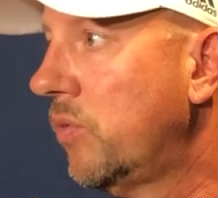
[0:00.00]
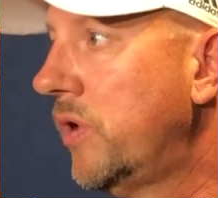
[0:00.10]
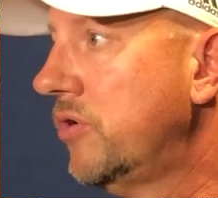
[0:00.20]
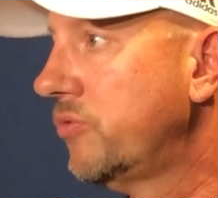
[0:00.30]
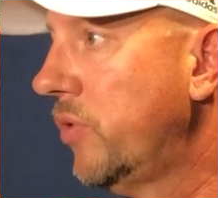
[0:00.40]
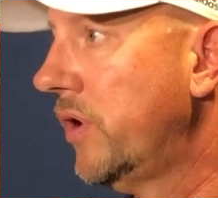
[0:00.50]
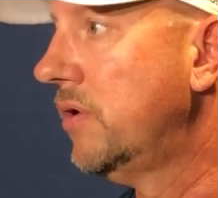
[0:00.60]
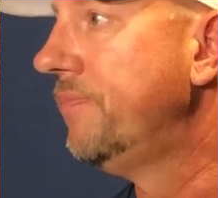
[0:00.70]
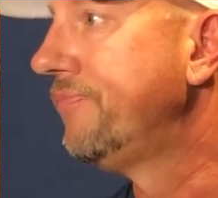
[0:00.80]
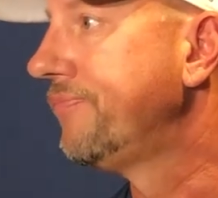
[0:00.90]
winner as
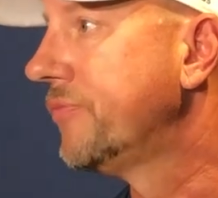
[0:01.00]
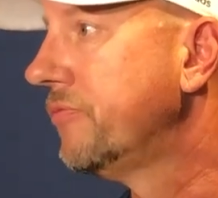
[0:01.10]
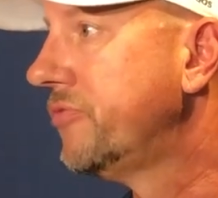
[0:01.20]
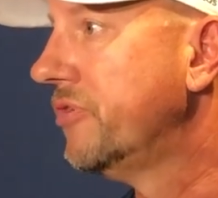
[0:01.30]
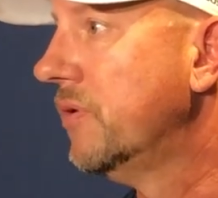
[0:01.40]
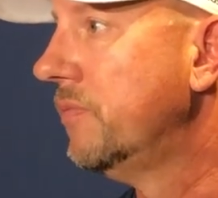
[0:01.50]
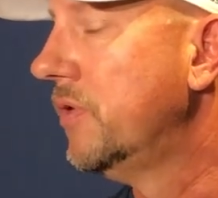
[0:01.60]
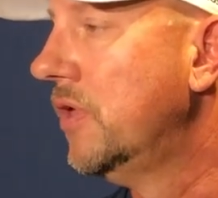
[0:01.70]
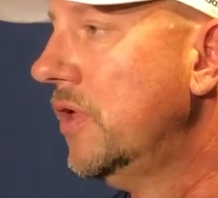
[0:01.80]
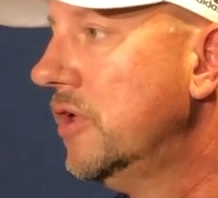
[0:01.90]
well. So
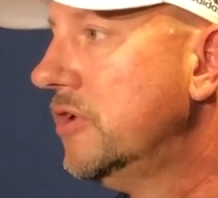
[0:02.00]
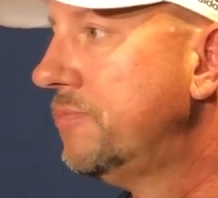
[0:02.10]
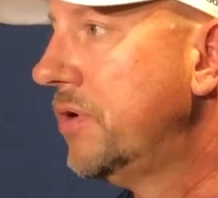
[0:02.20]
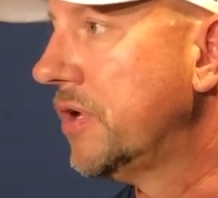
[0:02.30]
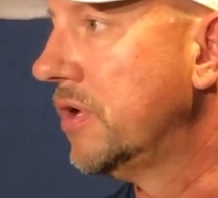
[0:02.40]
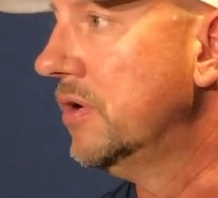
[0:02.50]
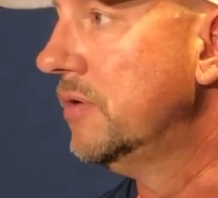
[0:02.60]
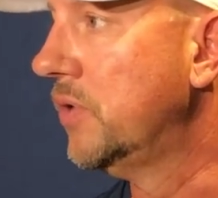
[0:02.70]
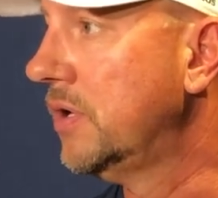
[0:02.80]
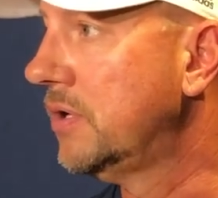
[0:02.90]
pretty
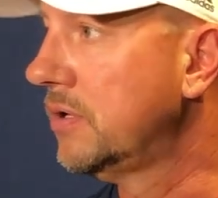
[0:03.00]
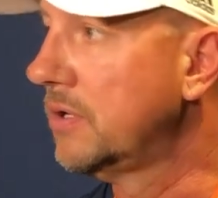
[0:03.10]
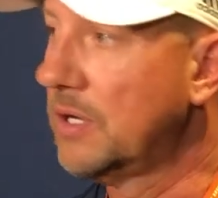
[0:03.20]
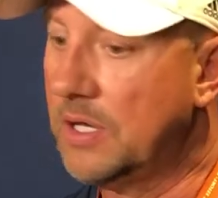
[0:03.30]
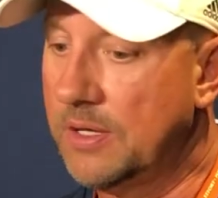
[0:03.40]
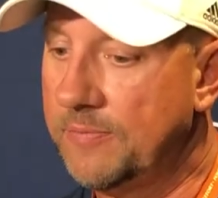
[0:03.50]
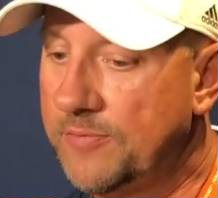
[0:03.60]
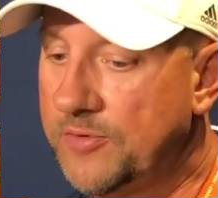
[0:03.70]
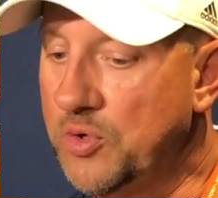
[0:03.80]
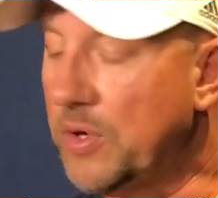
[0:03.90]
good when
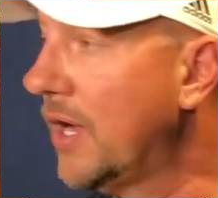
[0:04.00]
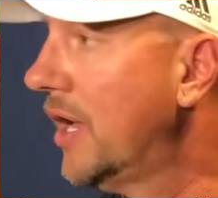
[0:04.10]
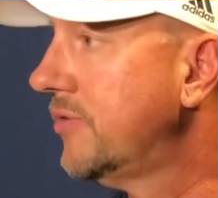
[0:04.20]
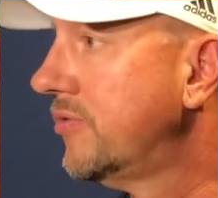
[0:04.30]
two guys